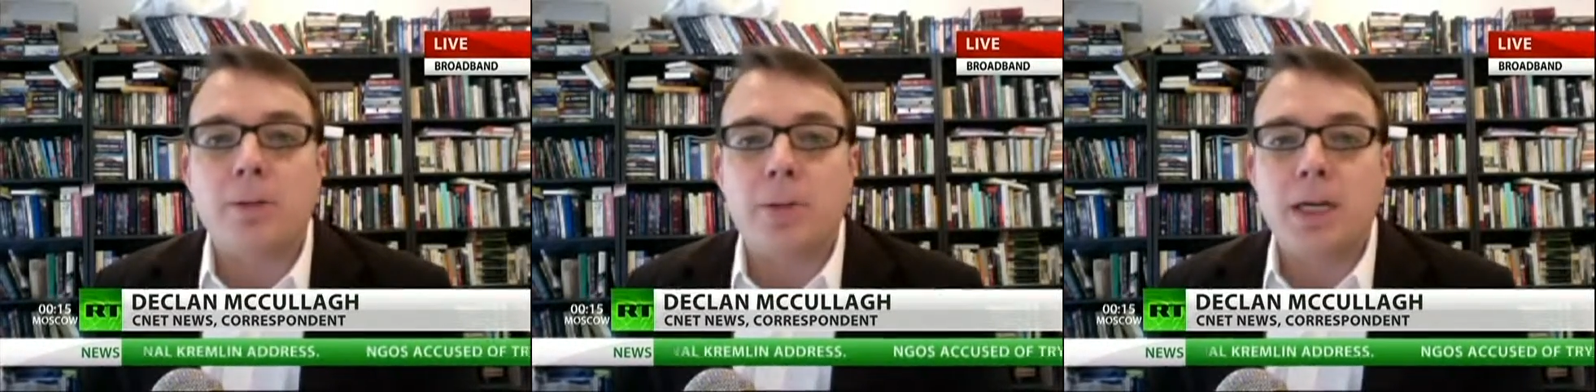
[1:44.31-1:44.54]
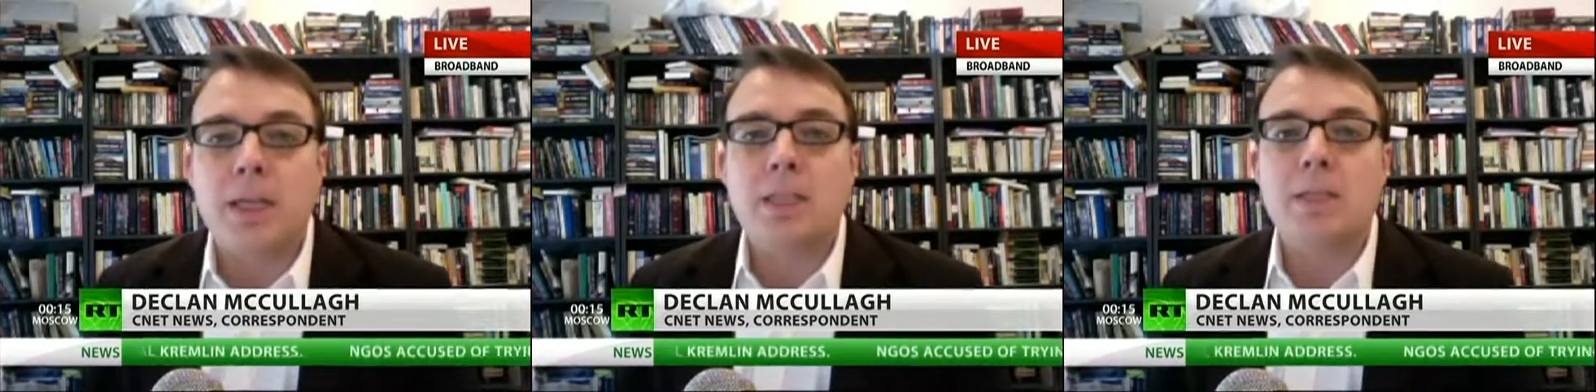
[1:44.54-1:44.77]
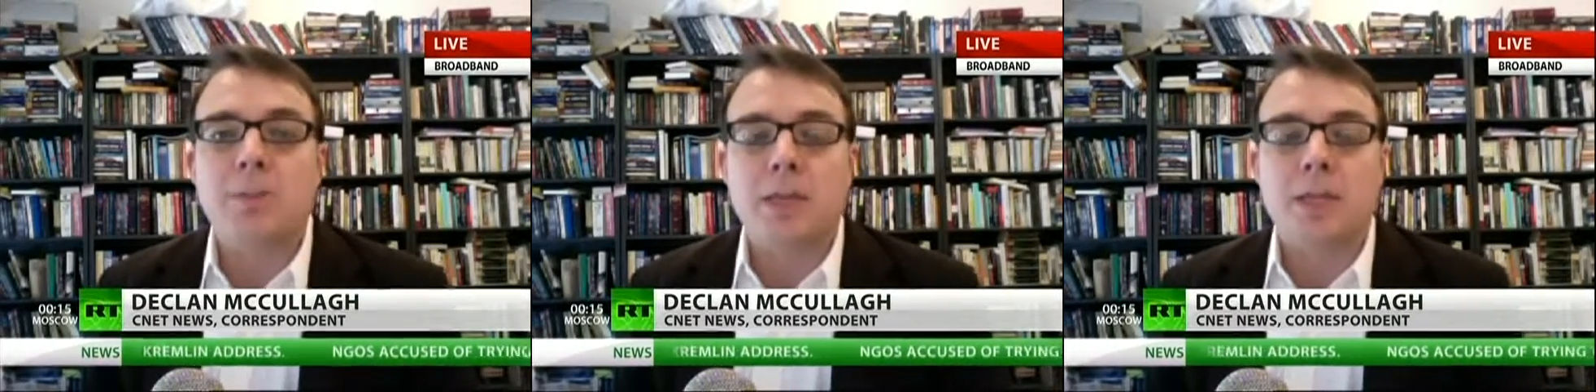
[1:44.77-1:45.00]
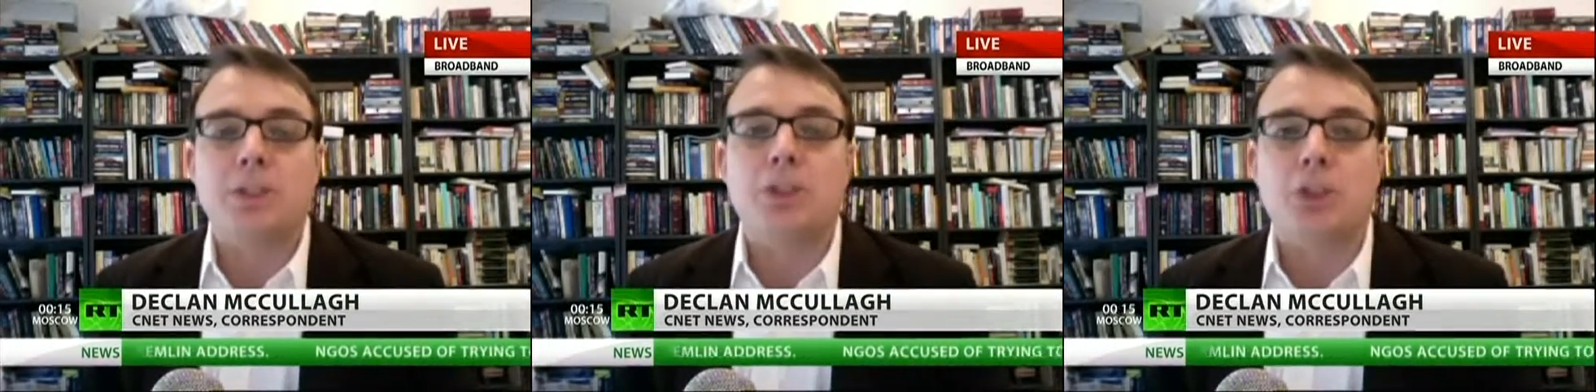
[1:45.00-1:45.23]
but it is a
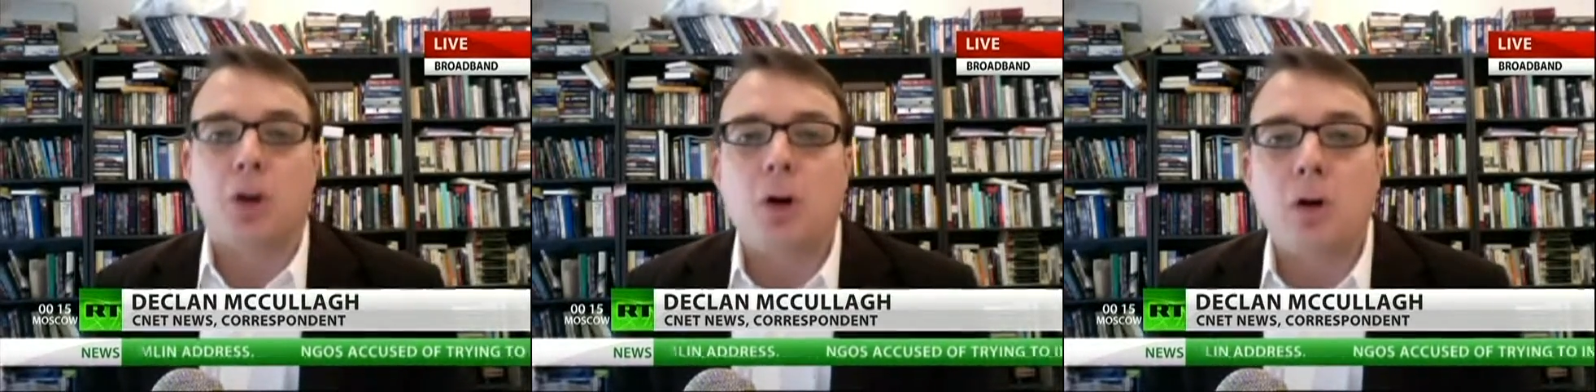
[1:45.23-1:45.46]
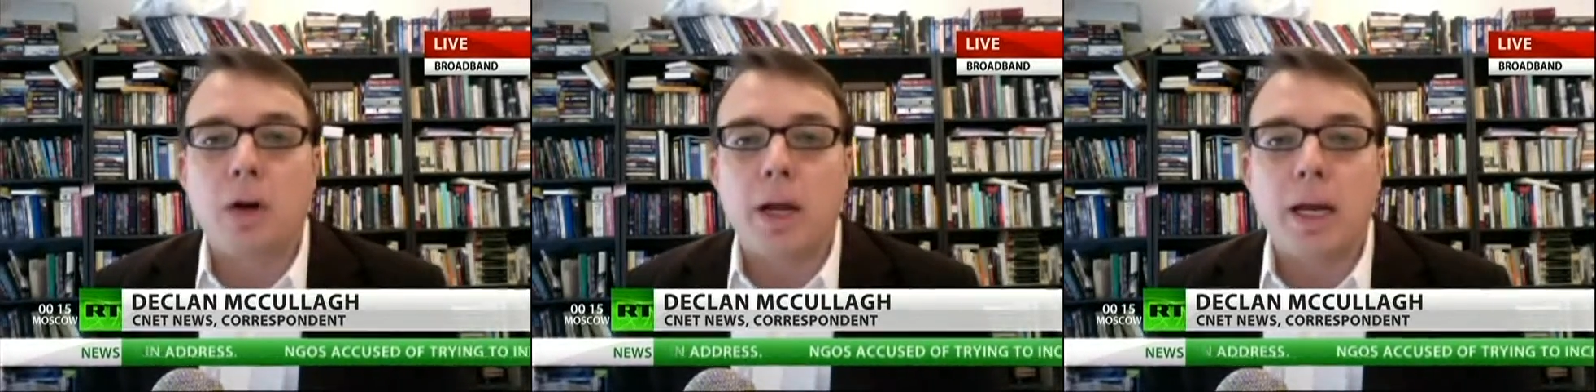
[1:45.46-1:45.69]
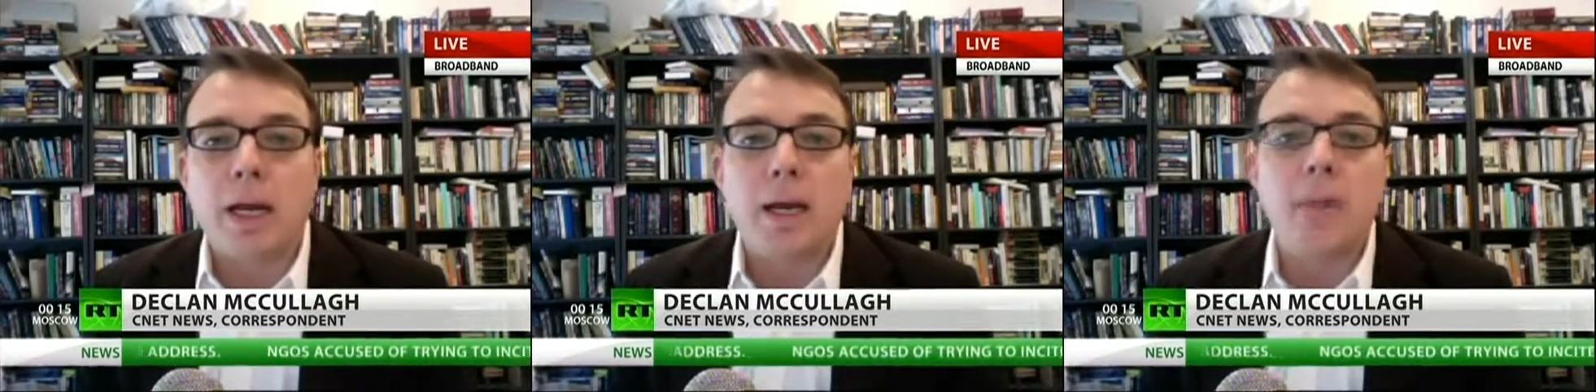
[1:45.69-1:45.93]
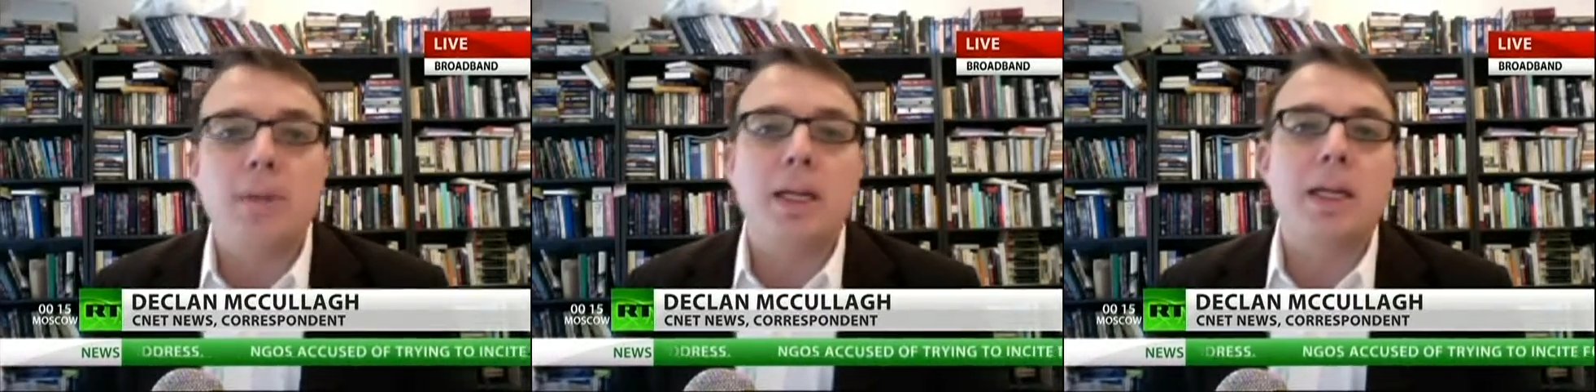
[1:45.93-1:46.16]
bit jarring.
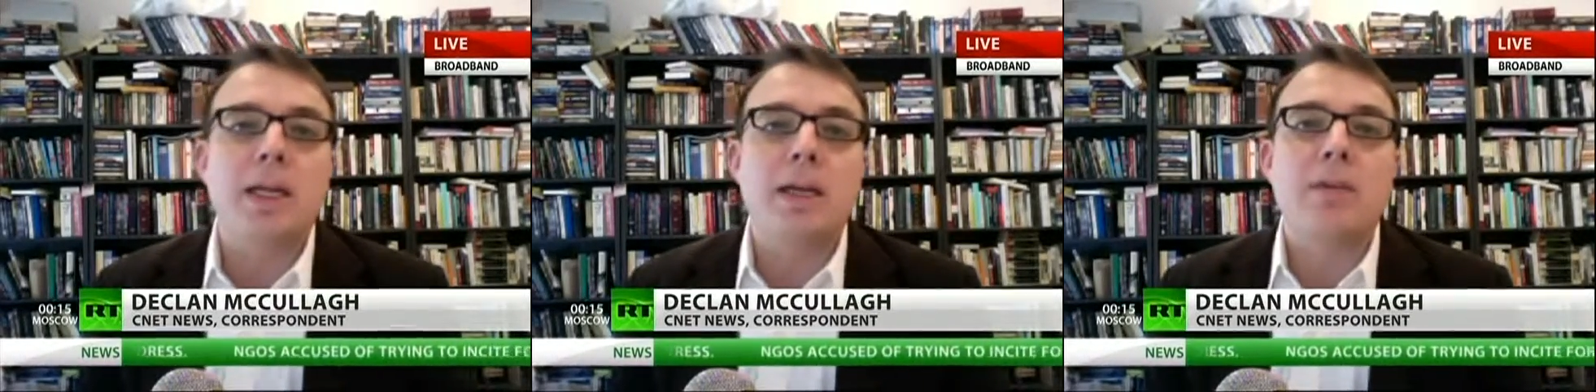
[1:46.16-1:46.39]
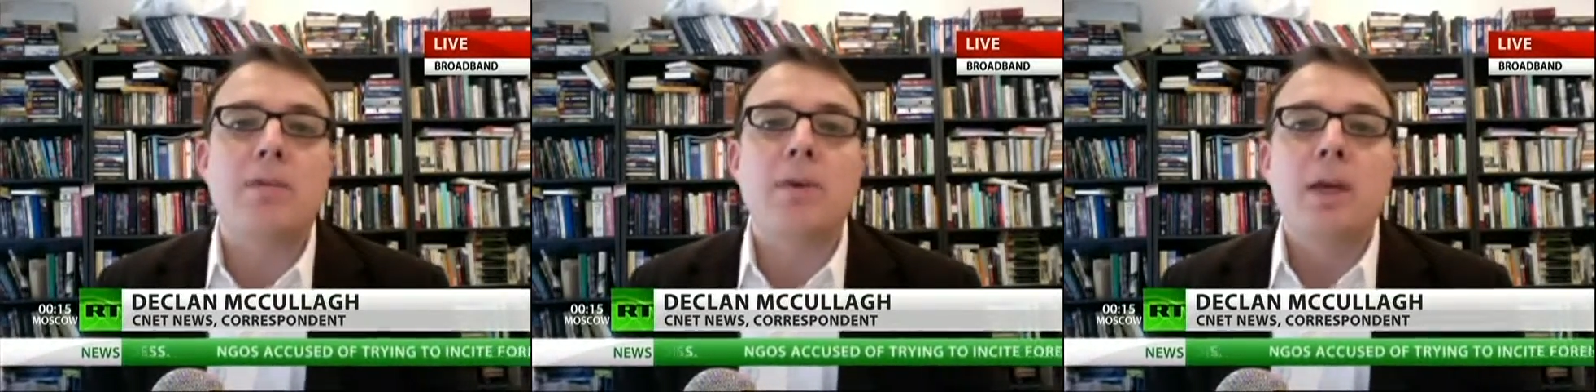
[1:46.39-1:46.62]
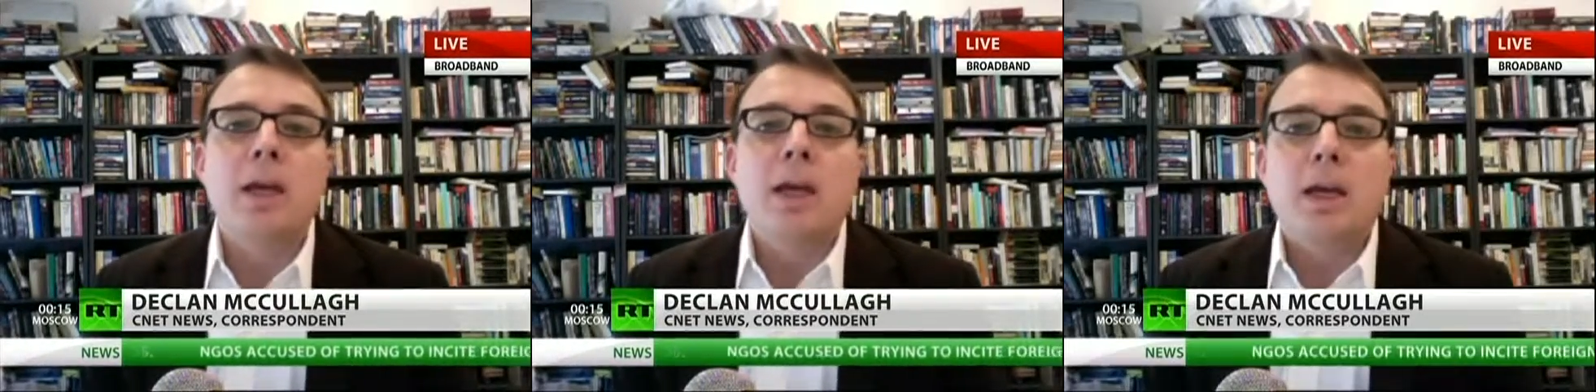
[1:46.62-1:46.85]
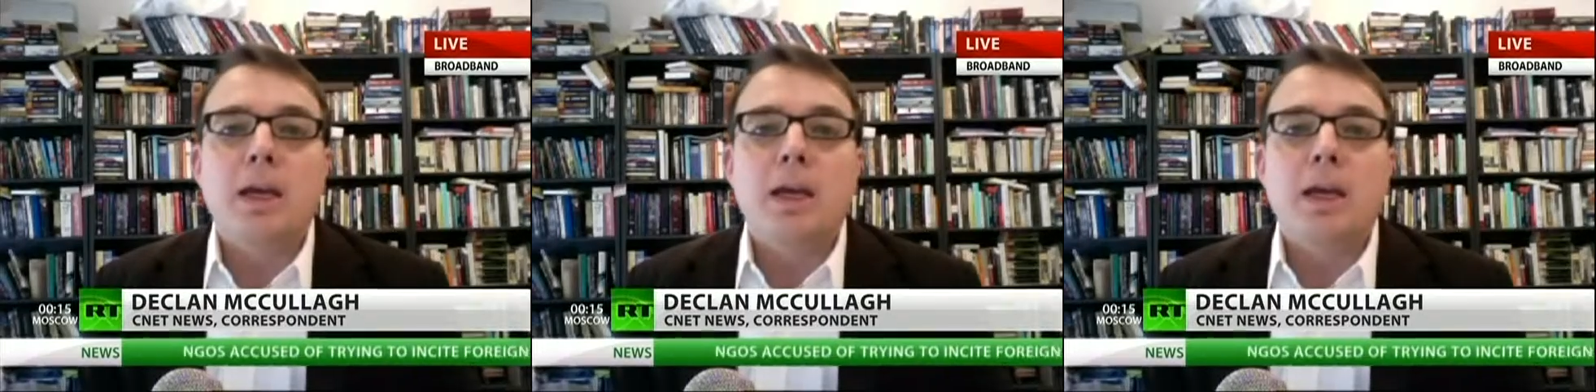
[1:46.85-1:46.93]
I mean, if